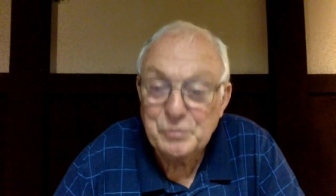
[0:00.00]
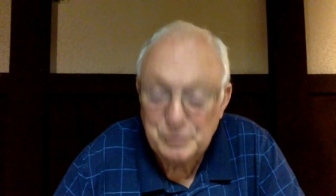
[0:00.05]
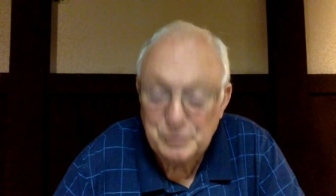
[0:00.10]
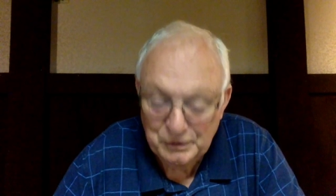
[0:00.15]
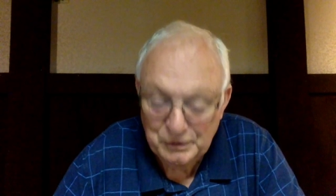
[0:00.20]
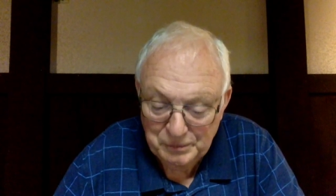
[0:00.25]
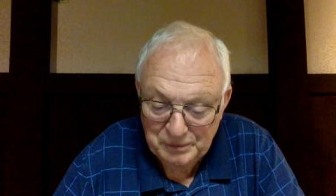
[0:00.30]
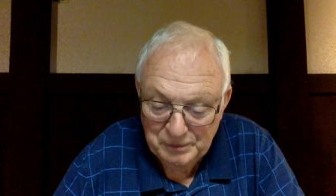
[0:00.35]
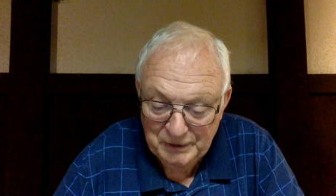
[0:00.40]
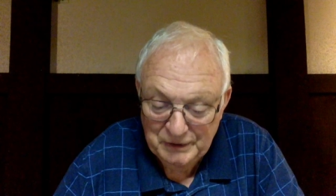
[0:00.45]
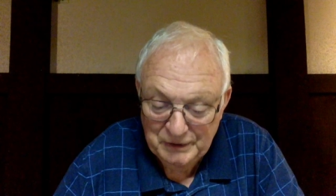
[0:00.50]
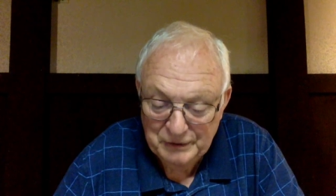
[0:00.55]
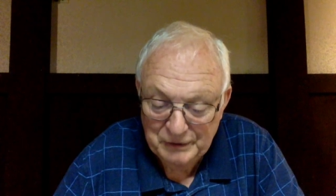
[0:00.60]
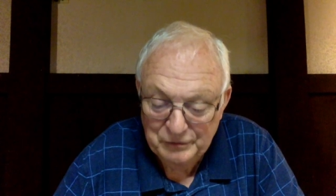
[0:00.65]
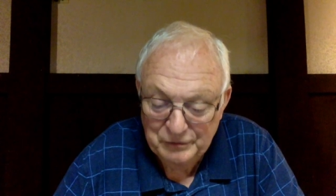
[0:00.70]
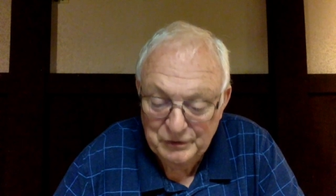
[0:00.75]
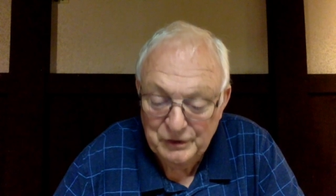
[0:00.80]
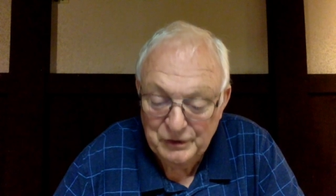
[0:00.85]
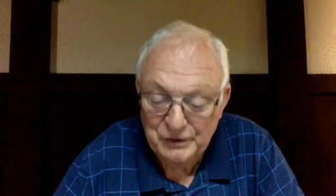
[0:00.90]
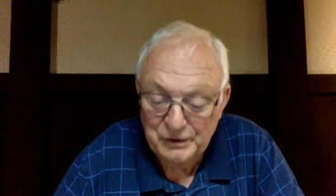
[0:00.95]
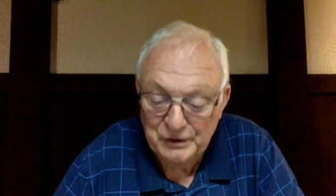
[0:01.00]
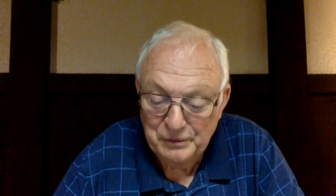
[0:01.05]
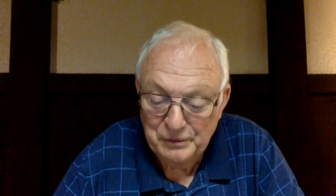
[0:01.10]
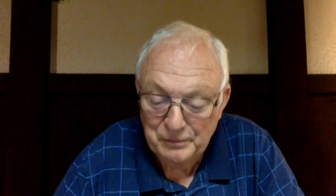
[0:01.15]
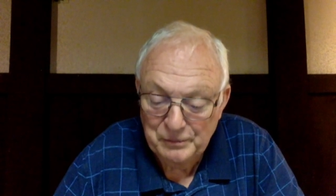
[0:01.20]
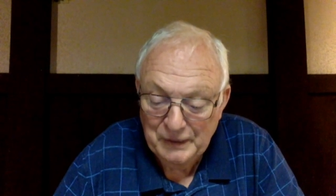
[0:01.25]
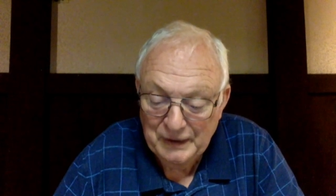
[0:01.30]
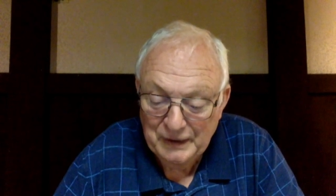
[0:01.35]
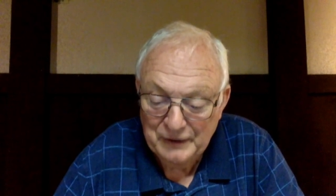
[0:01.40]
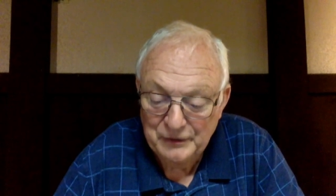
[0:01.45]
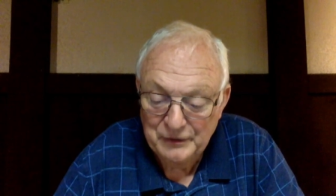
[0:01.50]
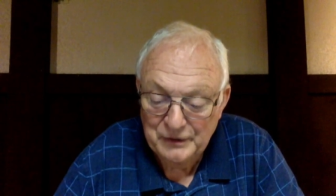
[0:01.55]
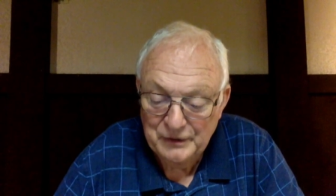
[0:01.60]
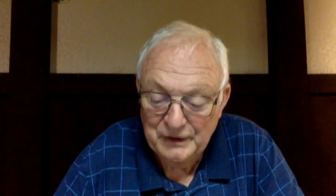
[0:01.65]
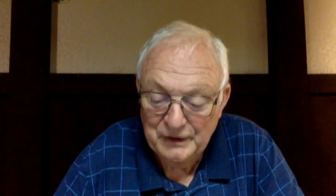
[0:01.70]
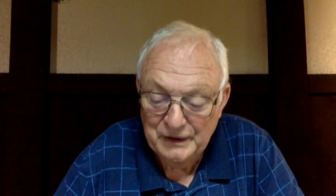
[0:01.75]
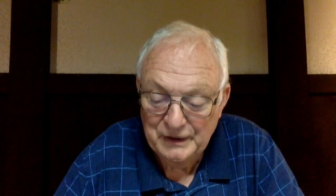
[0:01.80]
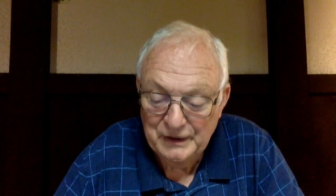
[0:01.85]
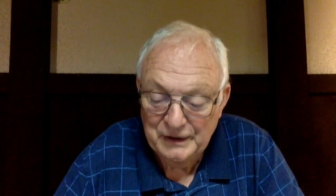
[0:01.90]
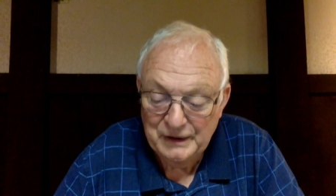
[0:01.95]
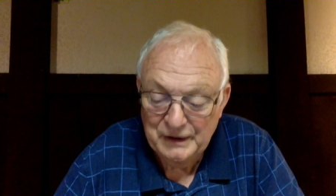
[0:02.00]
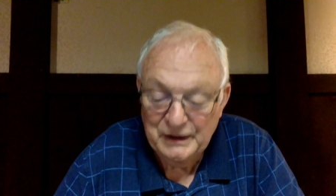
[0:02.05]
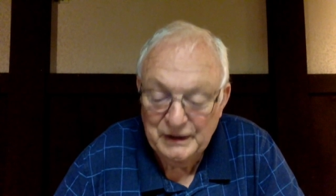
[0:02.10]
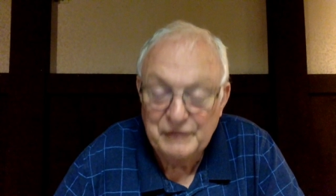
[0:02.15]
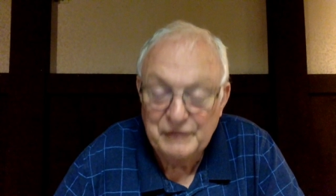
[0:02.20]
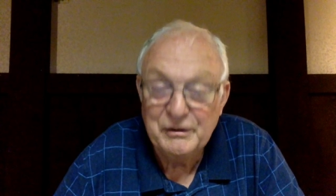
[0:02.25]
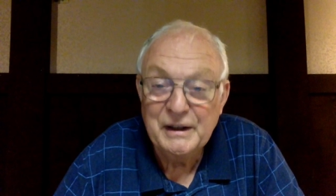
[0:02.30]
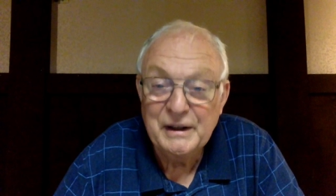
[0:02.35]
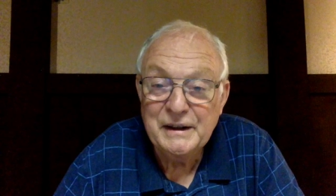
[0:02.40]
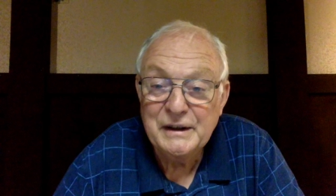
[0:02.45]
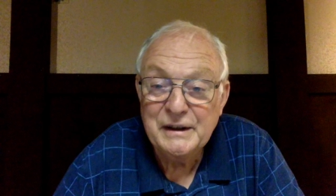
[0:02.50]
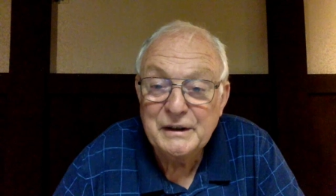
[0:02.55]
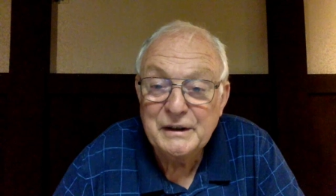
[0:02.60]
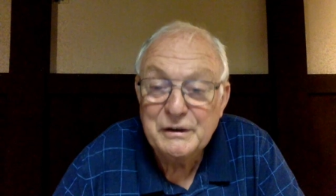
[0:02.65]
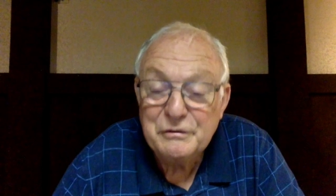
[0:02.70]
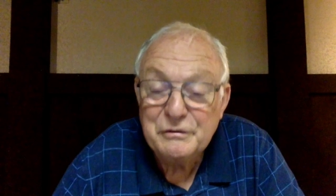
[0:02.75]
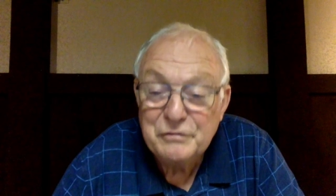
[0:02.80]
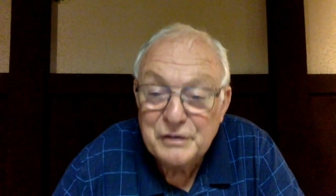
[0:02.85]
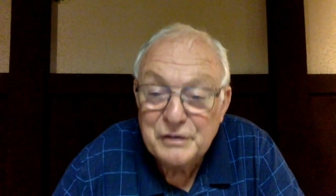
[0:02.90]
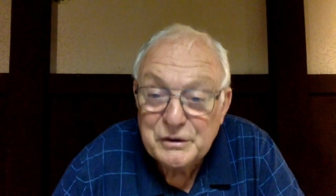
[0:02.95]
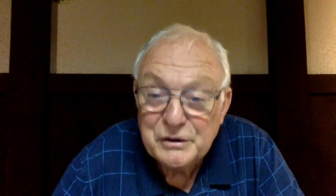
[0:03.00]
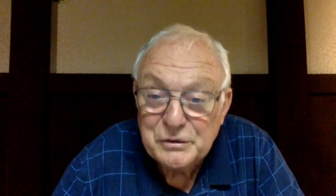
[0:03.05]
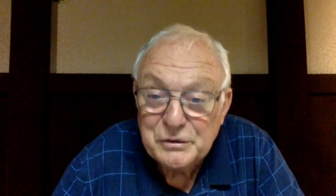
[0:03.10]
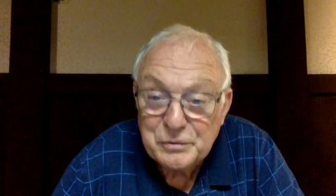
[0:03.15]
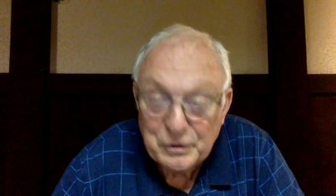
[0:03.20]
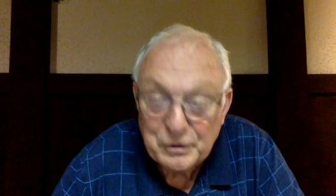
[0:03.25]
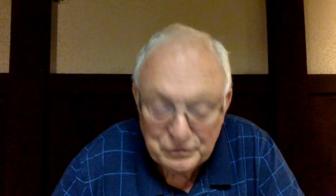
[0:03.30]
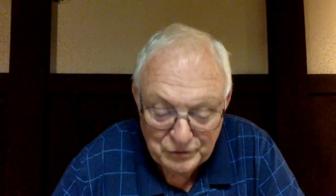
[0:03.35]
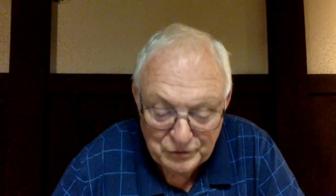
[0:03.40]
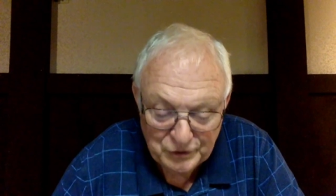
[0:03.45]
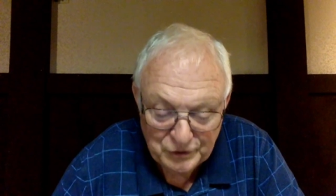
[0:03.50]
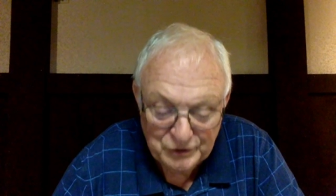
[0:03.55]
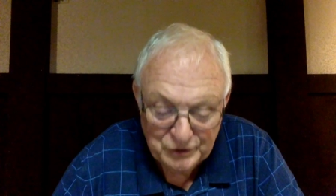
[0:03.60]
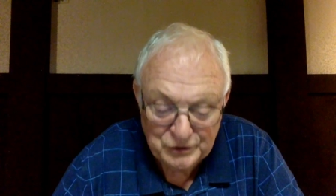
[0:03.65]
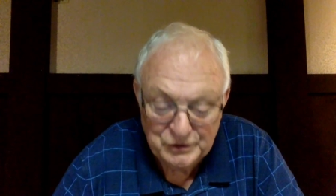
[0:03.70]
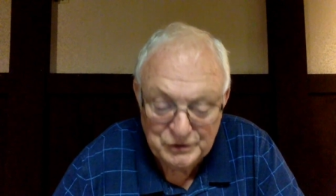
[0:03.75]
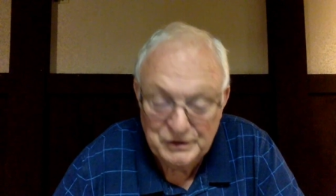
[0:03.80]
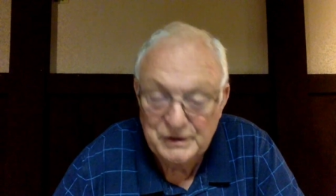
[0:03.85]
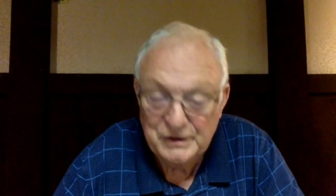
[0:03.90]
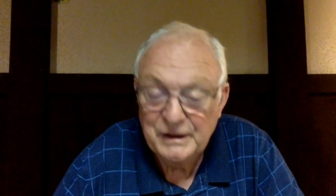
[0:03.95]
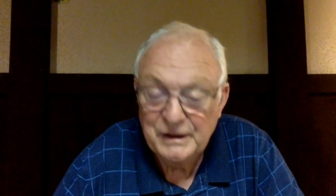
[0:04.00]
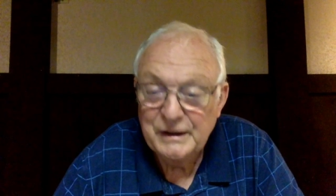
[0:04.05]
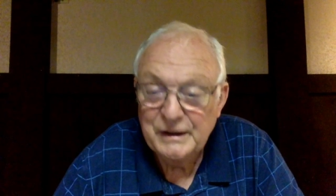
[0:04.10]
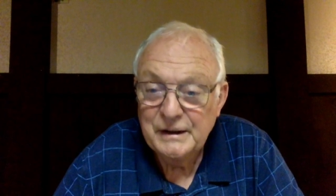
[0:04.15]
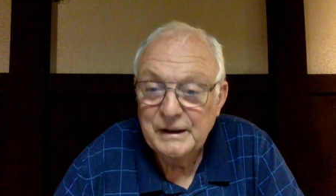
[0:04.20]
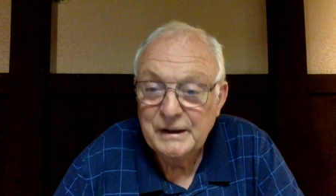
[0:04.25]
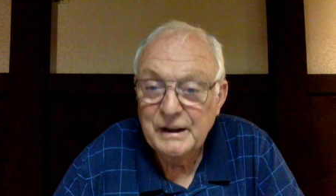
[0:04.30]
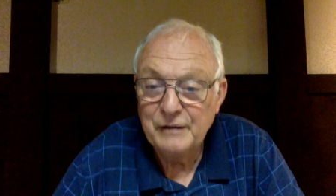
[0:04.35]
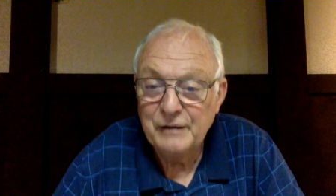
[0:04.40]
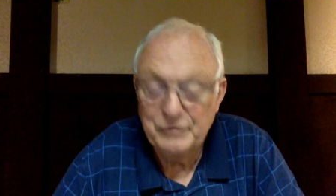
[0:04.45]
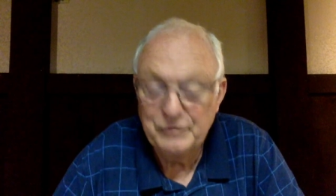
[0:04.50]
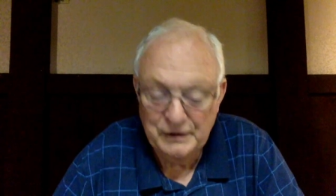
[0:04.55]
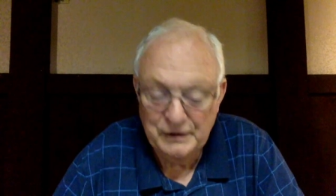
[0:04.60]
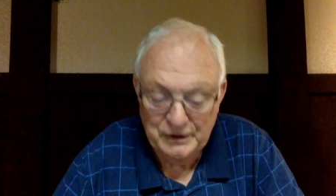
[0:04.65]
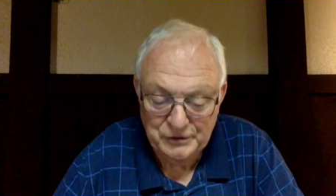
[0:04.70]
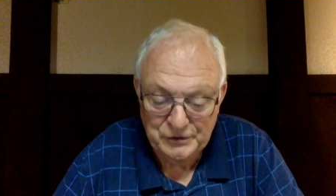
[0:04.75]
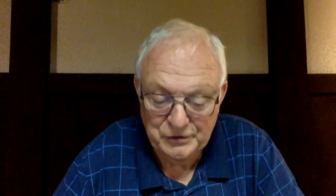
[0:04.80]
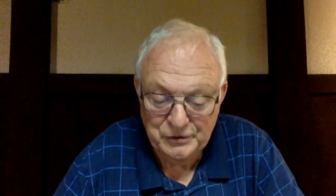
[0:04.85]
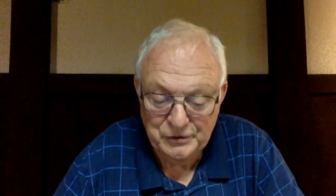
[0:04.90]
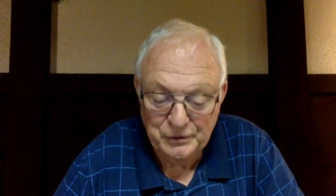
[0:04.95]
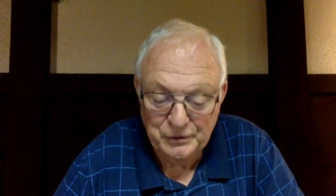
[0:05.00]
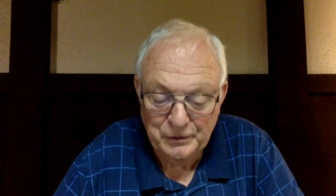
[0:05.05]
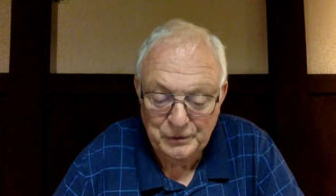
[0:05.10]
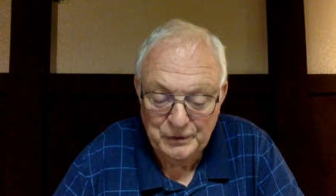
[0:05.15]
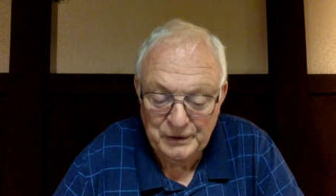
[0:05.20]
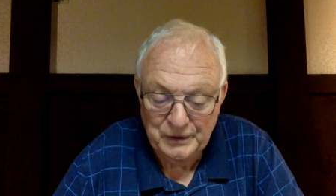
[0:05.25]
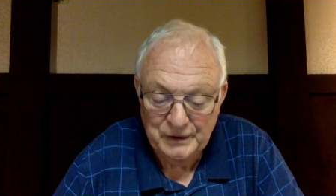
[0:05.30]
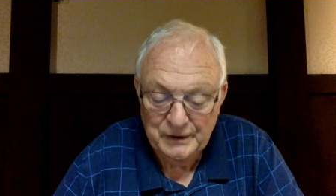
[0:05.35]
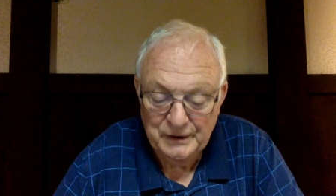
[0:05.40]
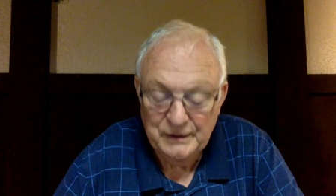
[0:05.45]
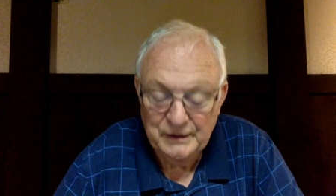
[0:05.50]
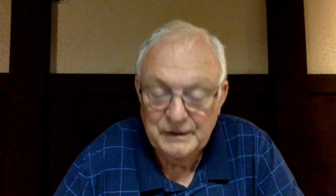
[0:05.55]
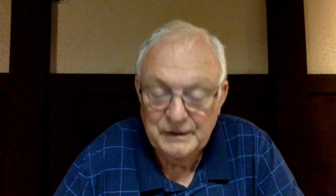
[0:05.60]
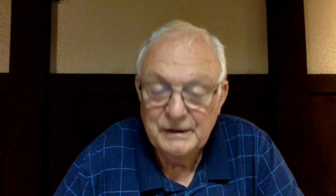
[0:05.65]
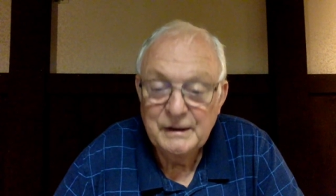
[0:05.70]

will be difficult no matter the ending of any individual version of that story.